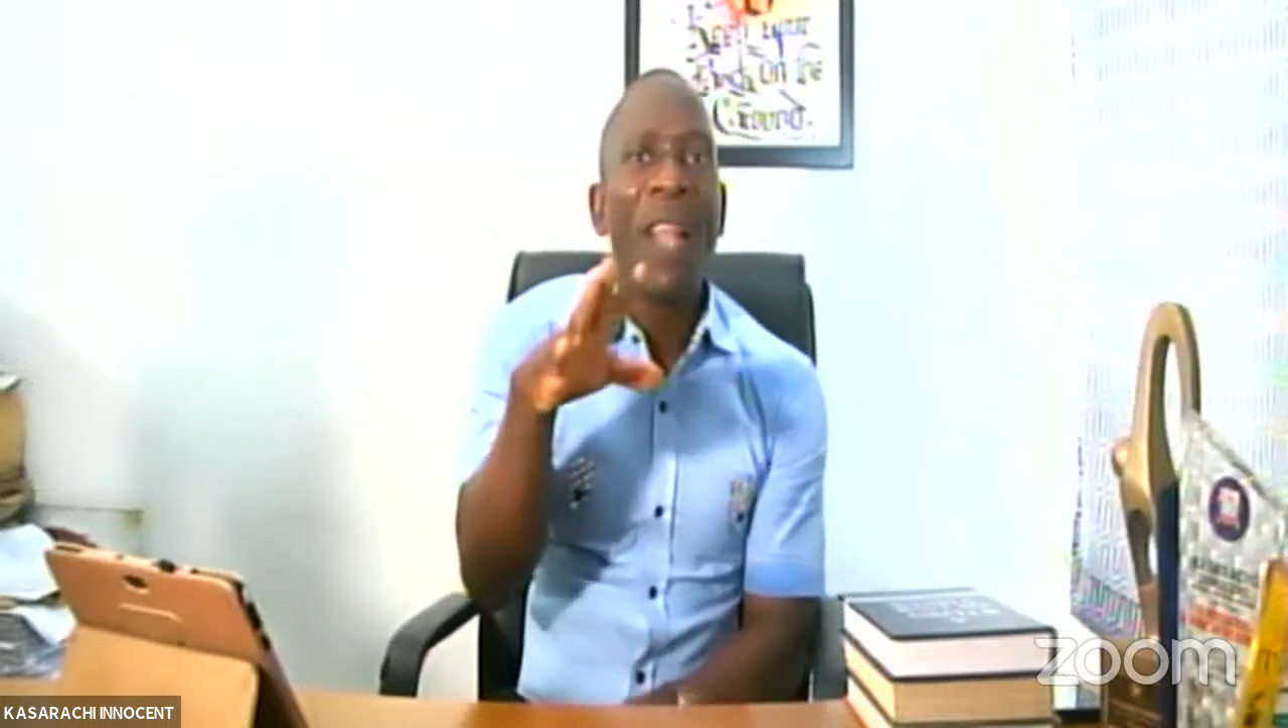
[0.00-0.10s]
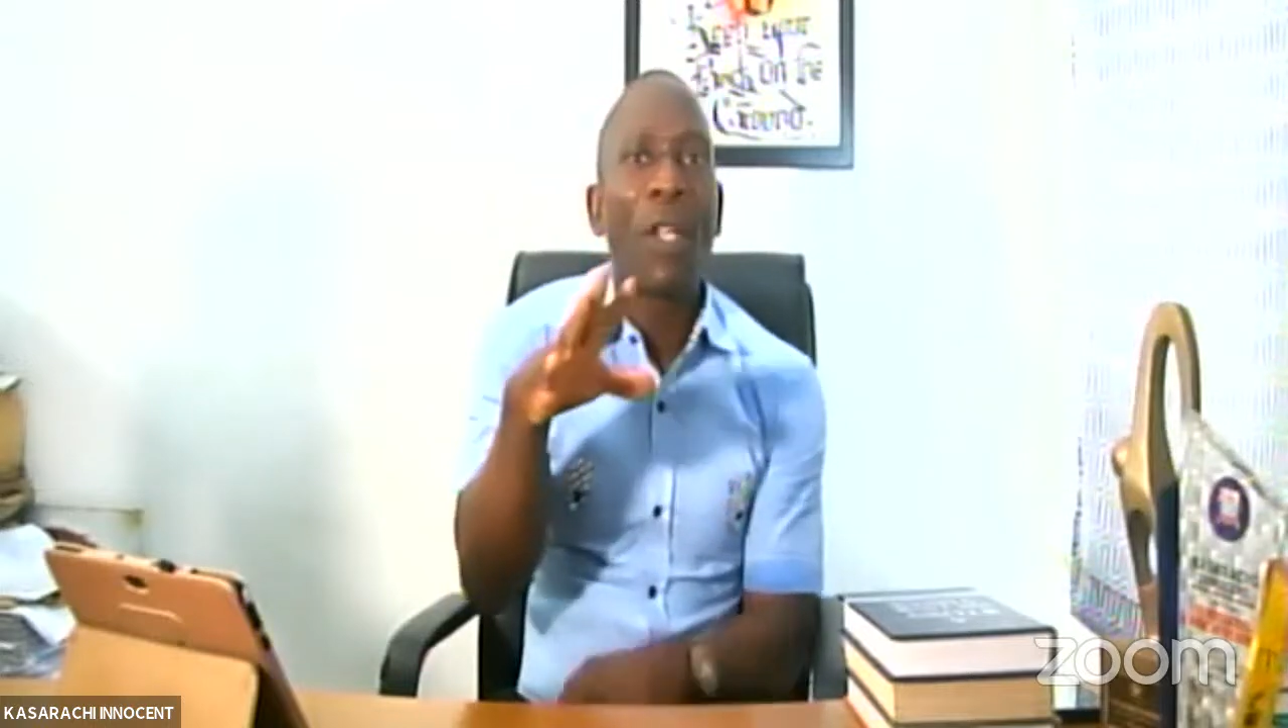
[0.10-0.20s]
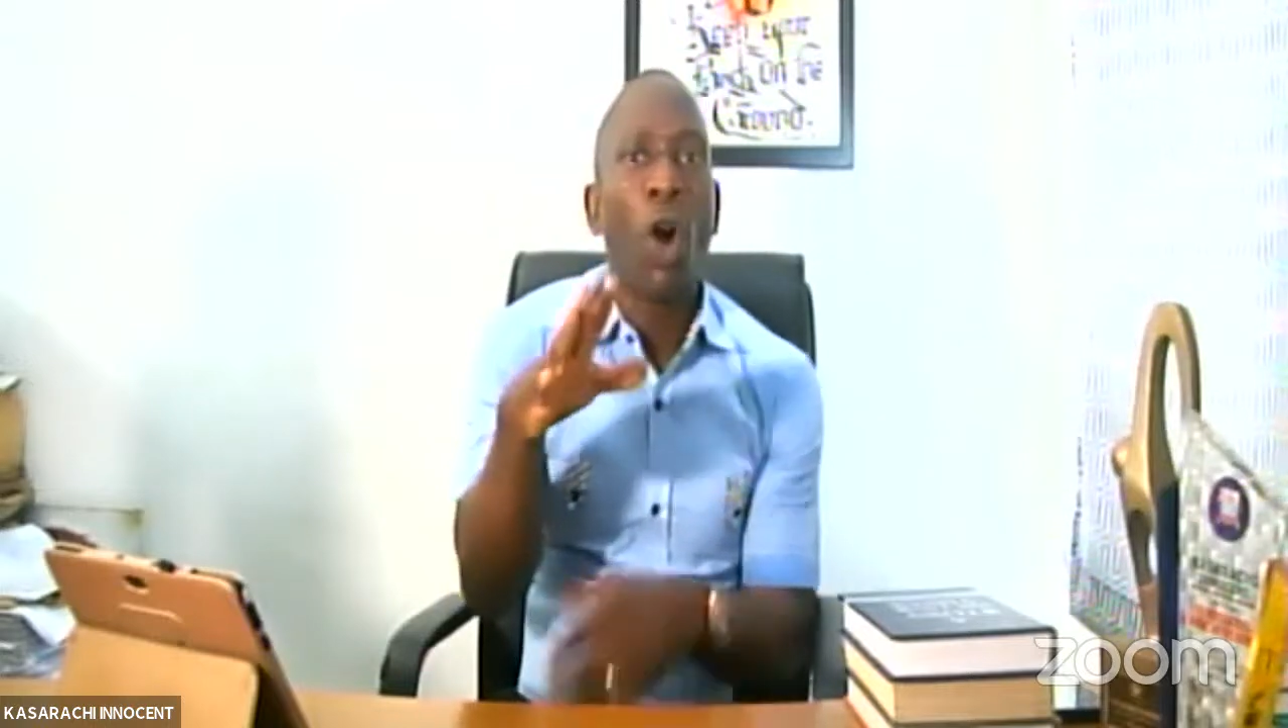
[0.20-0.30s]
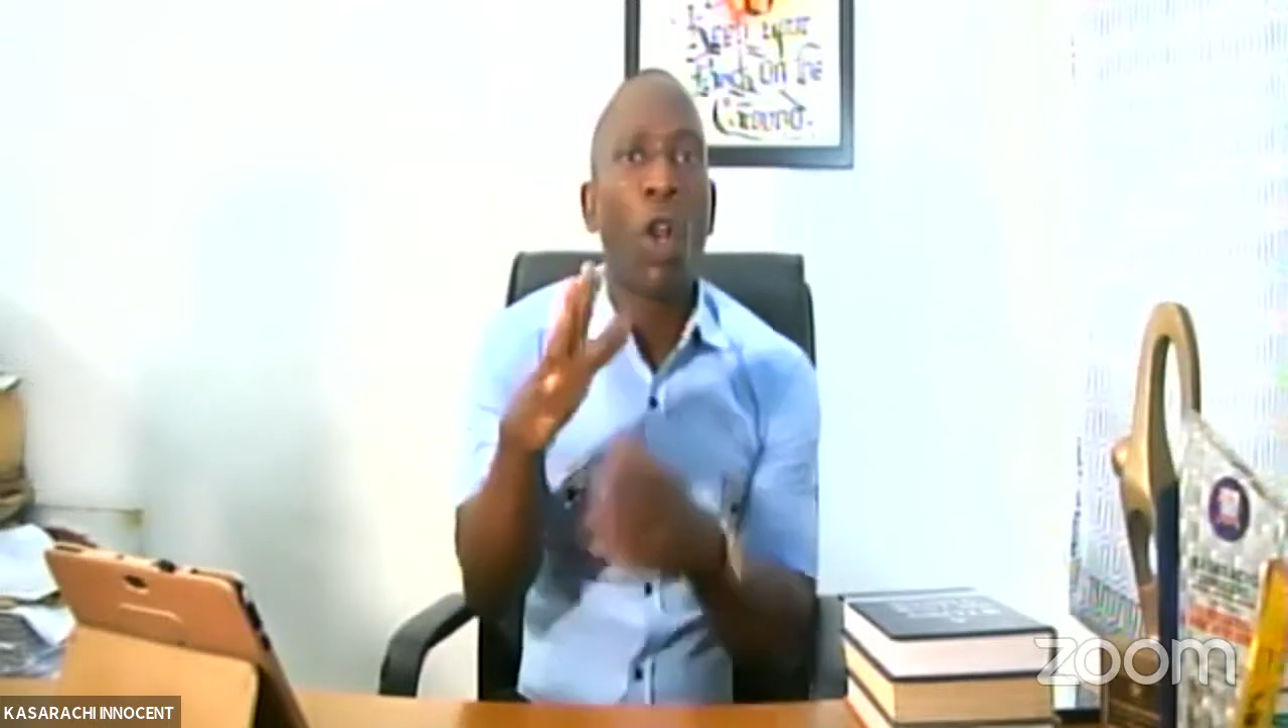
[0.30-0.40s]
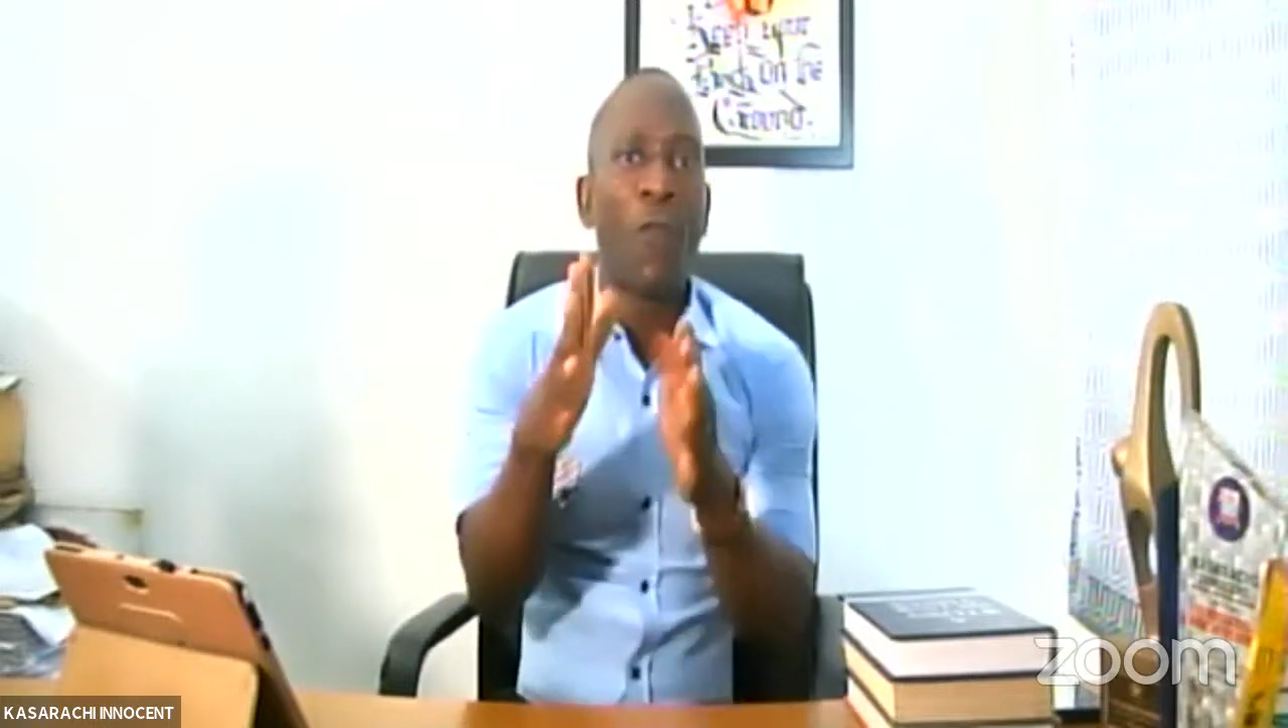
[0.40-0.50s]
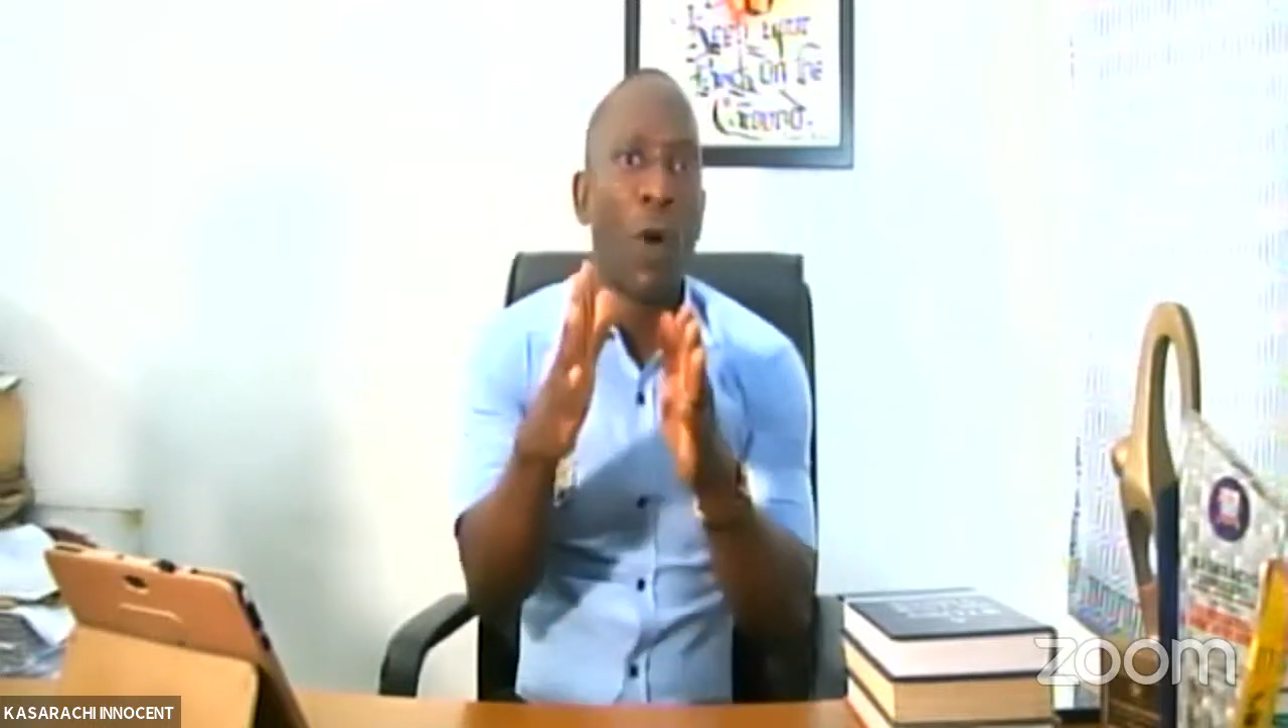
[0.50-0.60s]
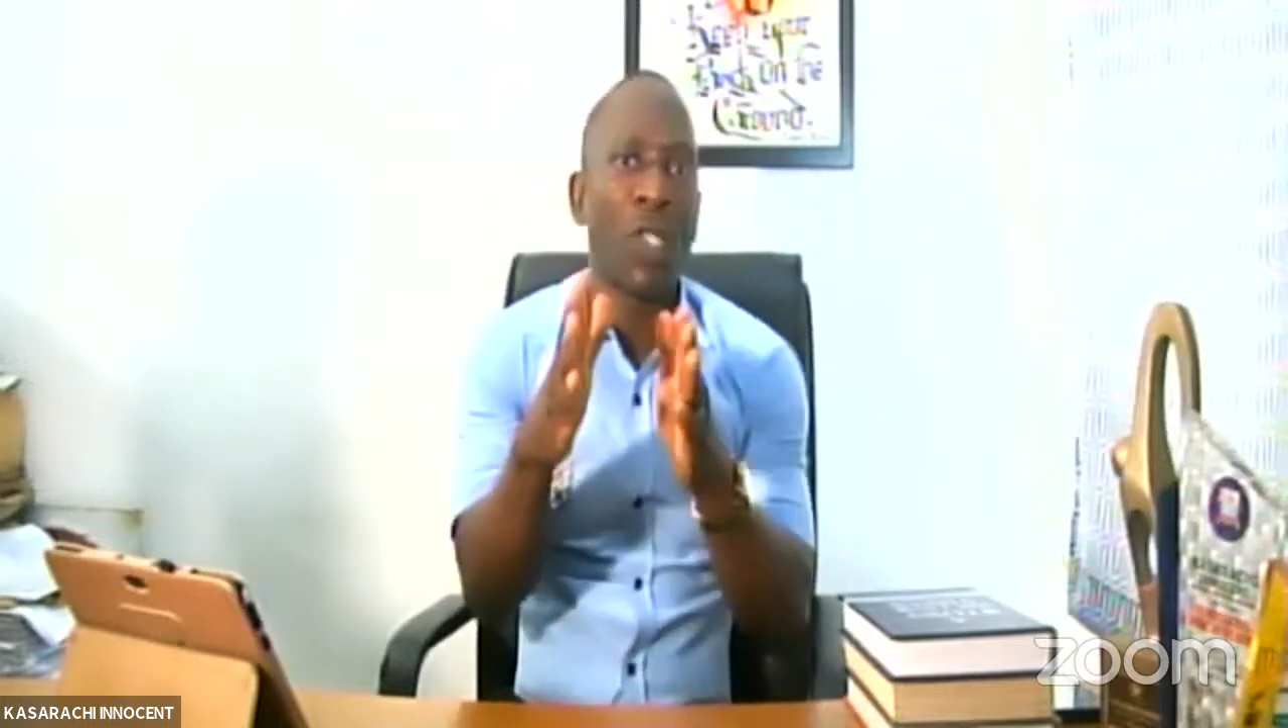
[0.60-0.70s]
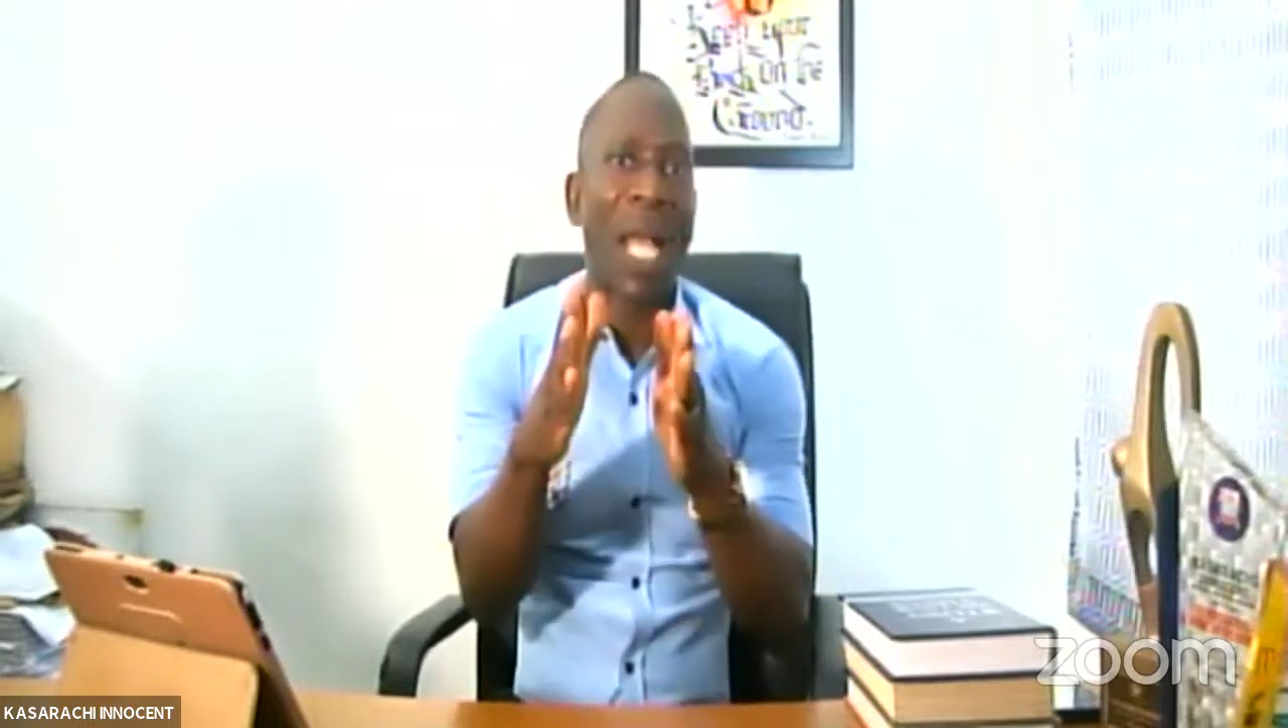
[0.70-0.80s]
that all of us